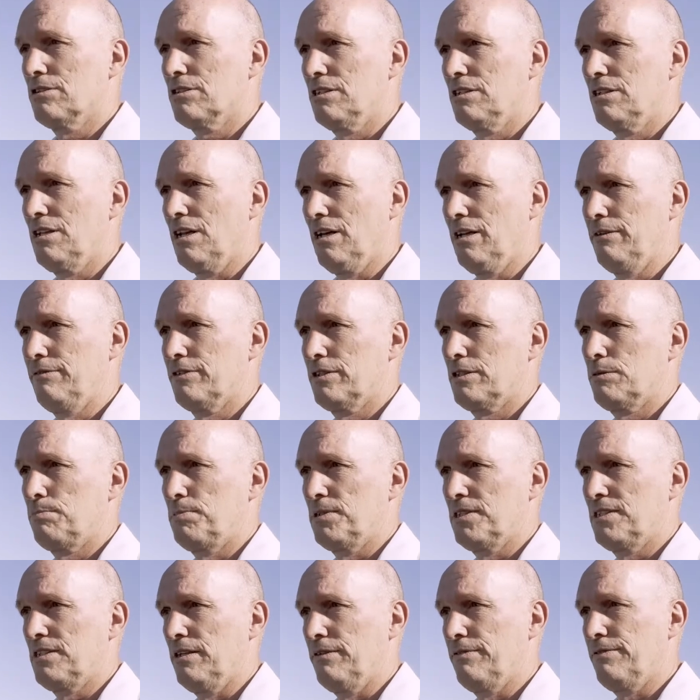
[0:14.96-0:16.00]
because it
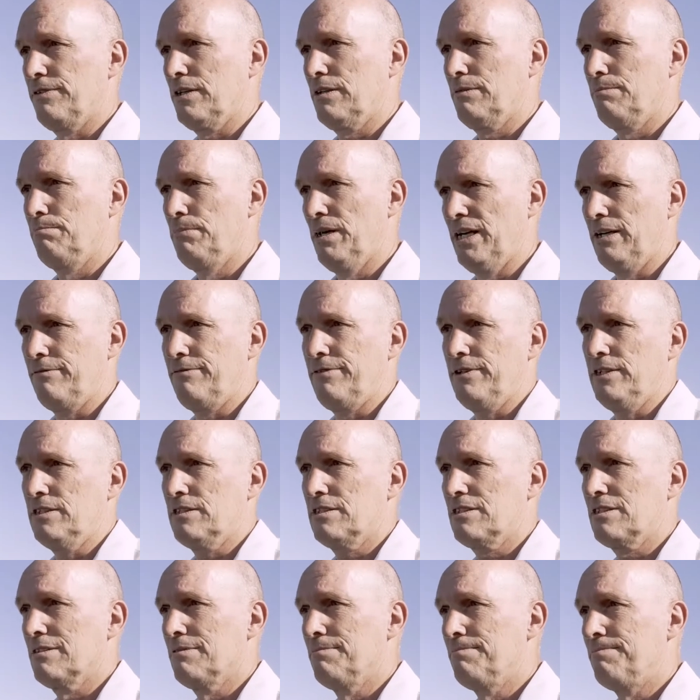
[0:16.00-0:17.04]
delivers specific
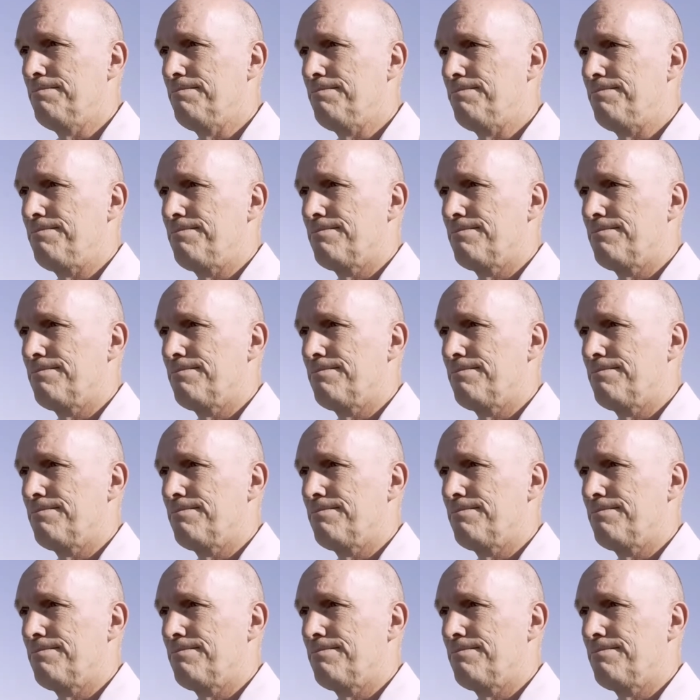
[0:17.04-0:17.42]
benefits.